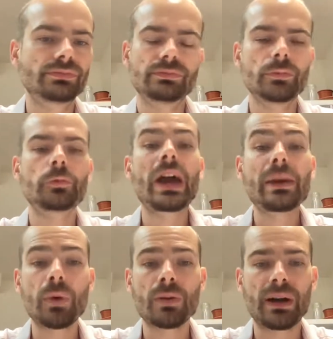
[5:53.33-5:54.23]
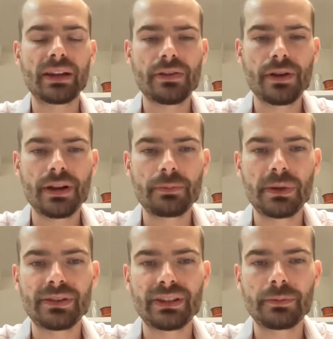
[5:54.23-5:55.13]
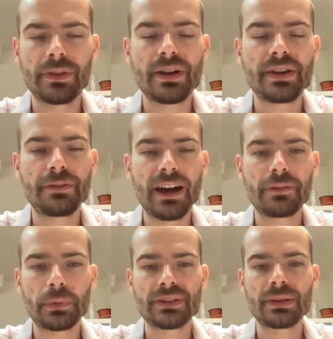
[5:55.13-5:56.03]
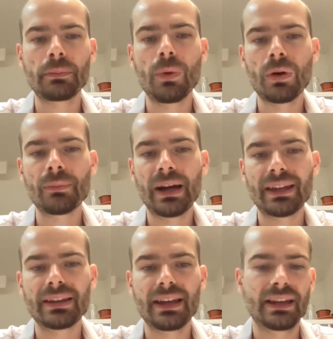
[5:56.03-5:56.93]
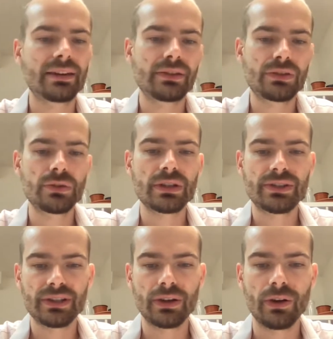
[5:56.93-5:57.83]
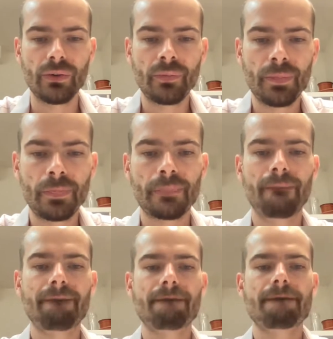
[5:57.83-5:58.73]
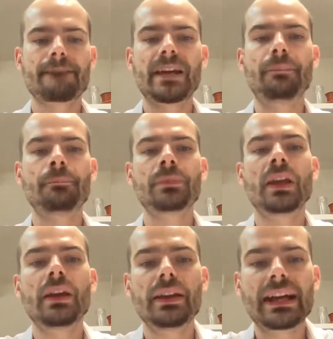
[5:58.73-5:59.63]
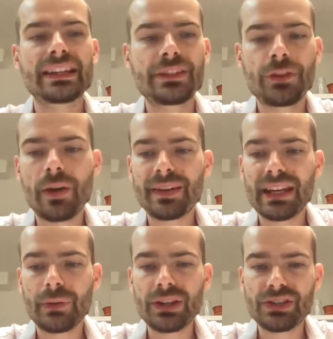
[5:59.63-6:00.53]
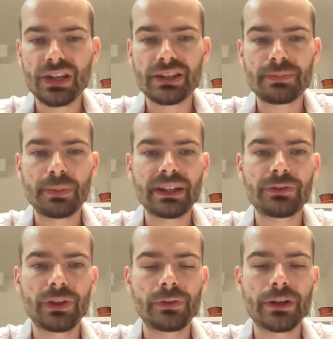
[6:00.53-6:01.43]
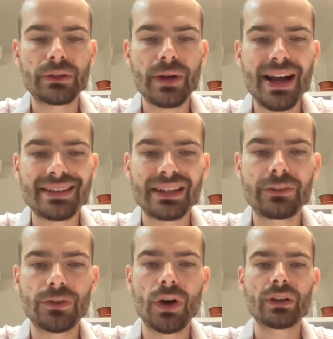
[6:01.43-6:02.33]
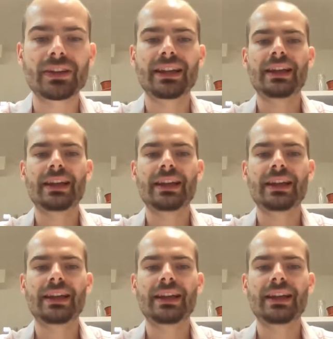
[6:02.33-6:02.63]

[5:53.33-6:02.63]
way more money, 30%, 35% more money than 2 years ago. So, guys, if you have any questions, please feel free to ask. If not, then